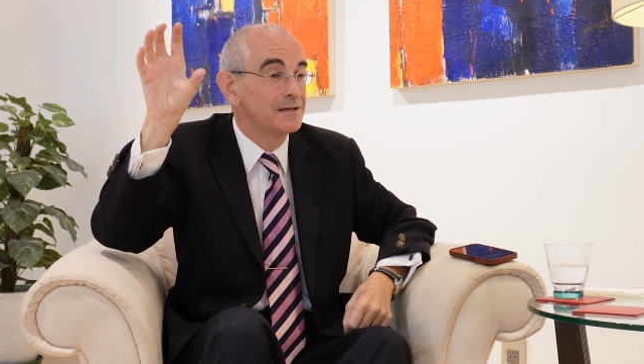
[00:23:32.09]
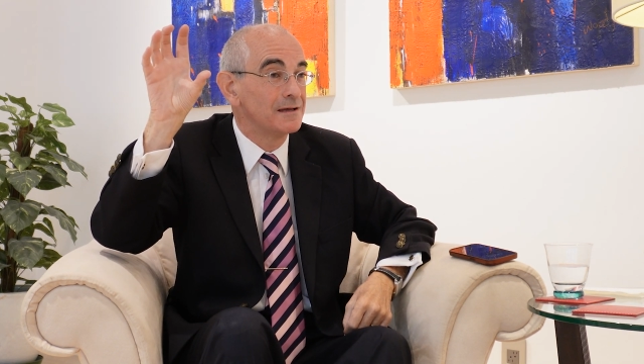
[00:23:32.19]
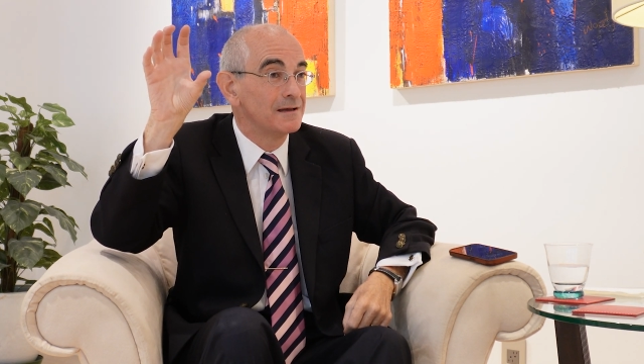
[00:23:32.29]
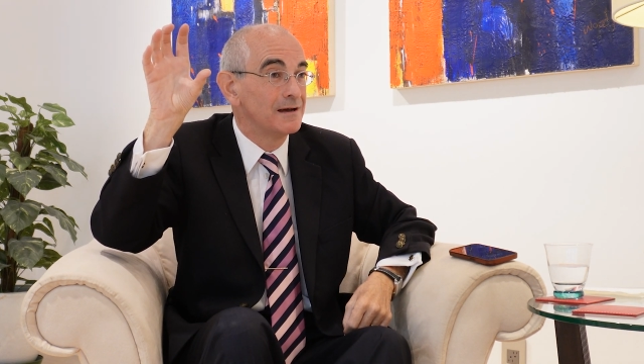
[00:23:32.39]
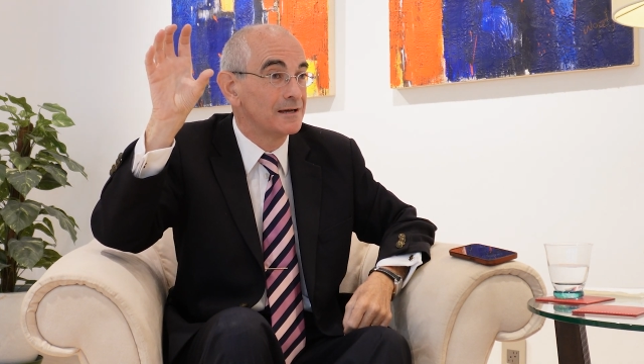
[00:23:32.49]

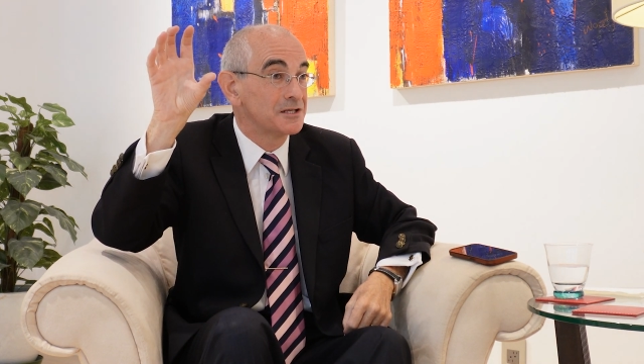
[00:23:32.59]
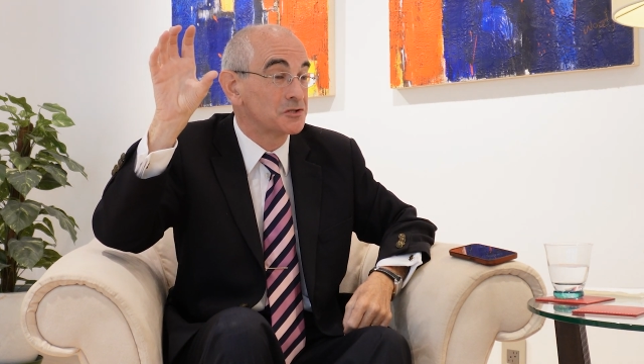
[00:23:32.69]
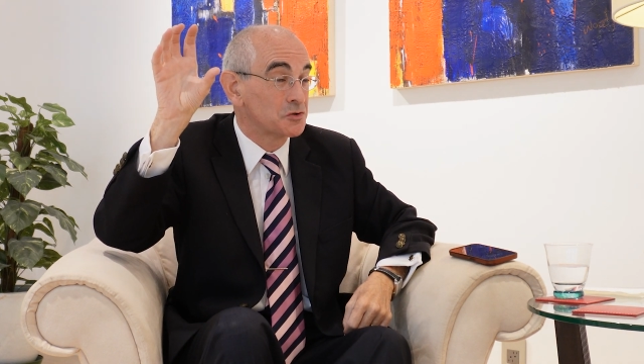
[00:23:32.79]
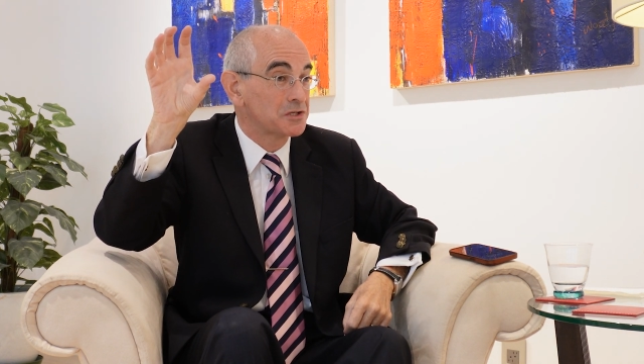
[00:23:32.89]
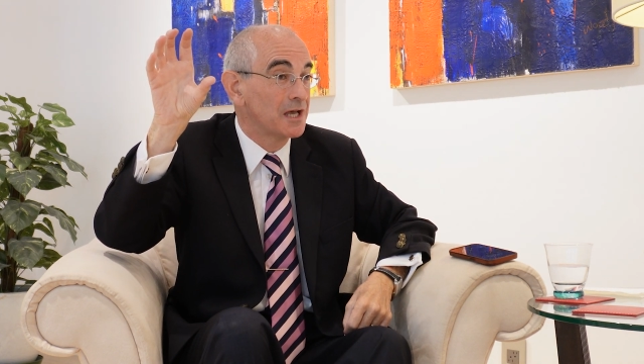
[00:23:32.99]
a
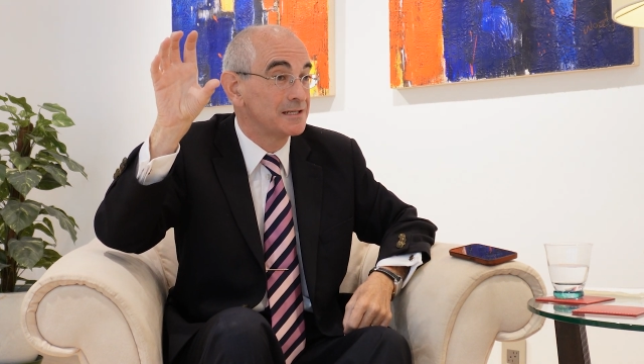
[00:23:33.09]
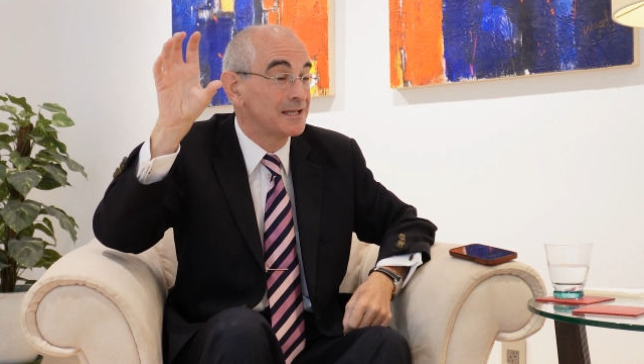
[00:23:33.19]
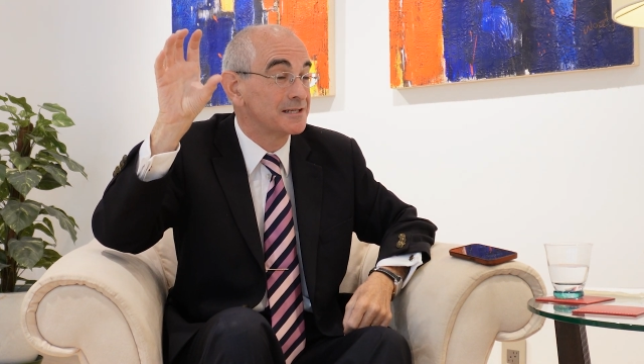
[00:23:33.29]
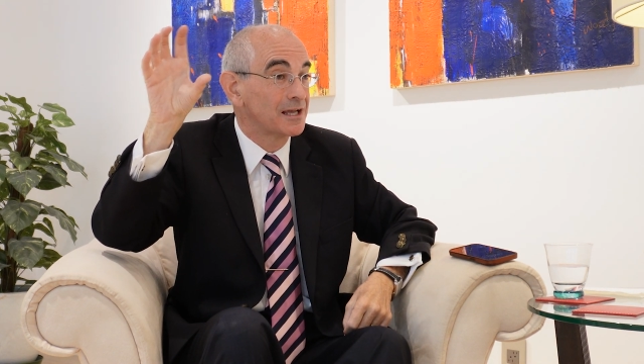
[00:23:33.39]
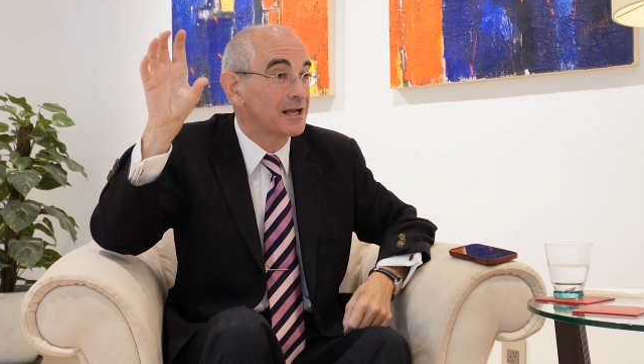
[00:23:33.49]
society,
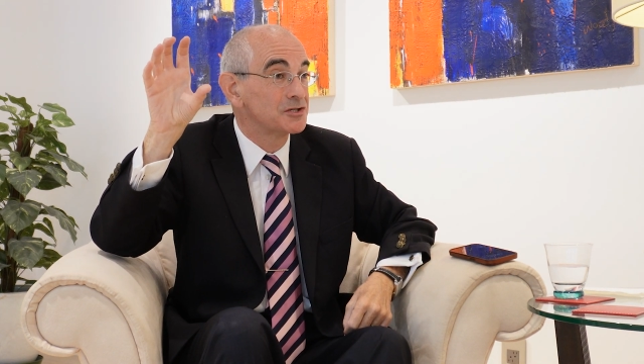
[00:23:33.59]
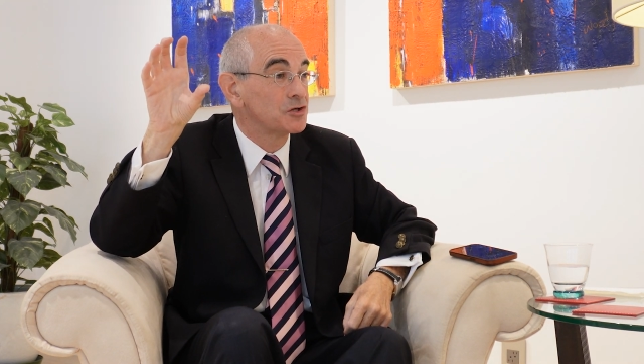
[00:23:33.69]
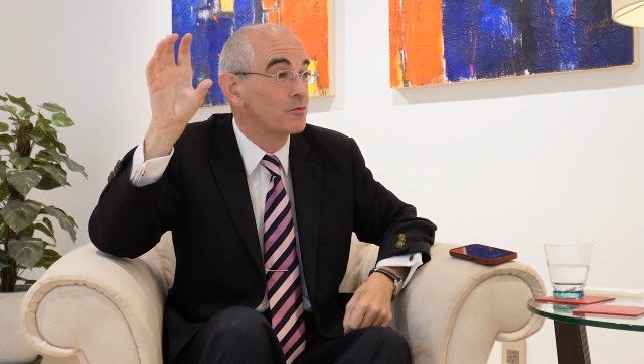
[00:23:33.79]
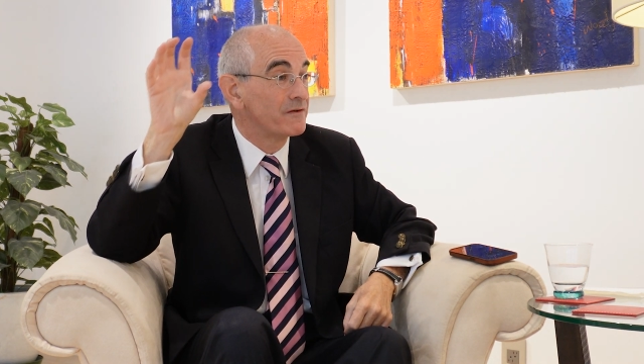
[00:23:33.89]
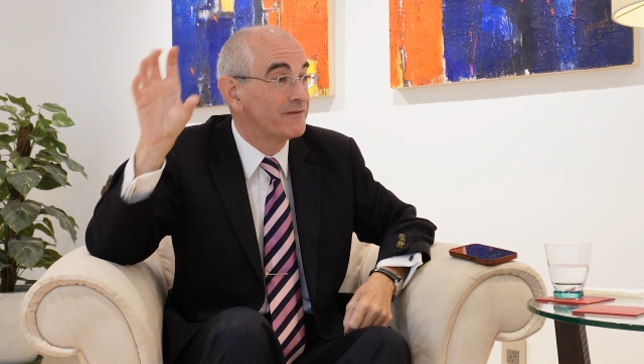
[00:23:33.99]
as a
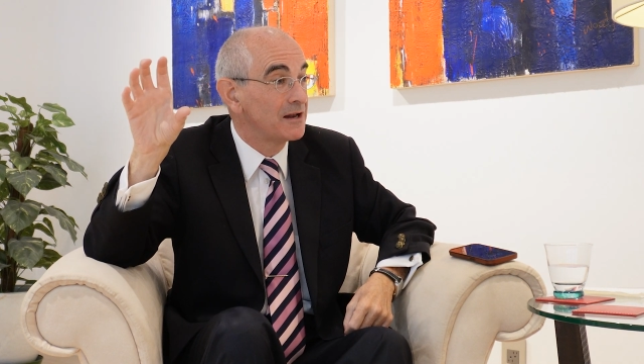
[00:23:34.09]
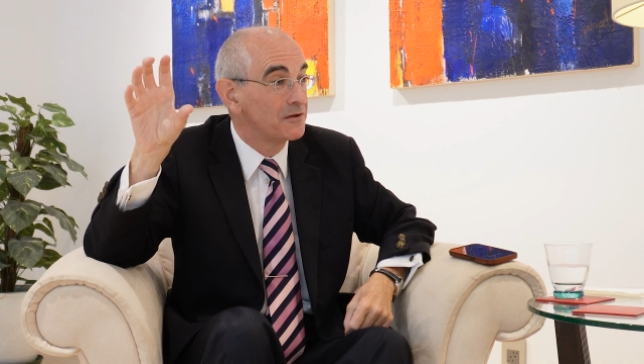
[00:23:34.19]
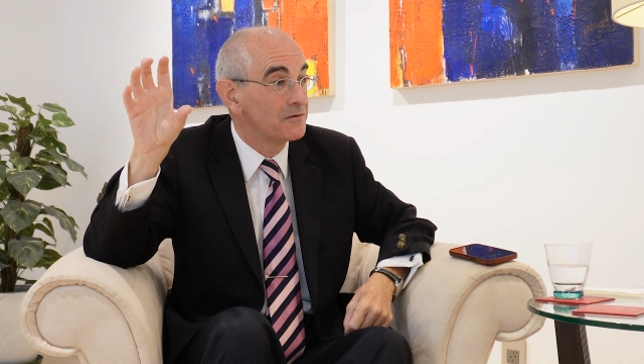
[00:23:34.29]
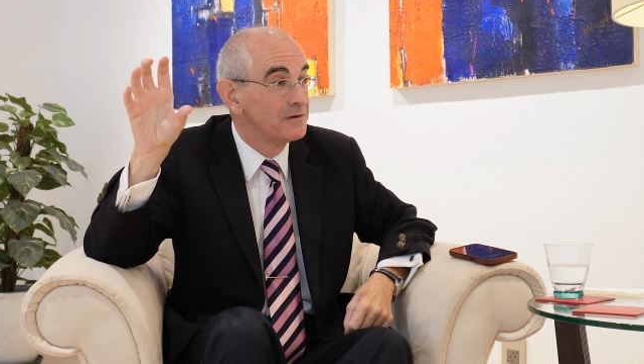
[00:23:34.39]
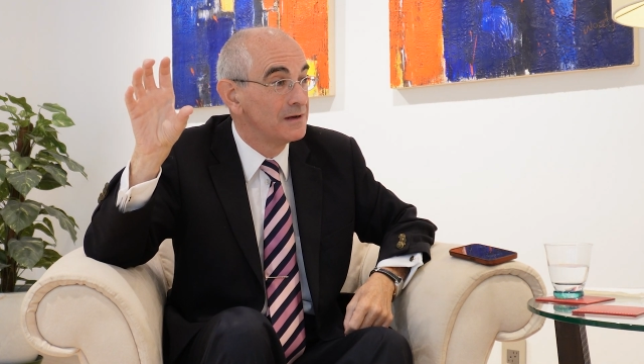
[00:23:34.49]
culture, we
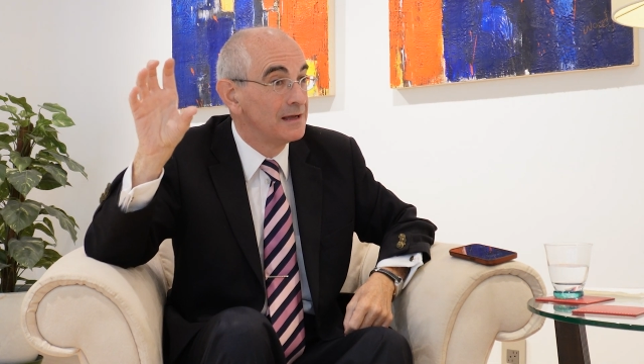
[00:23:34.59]
value,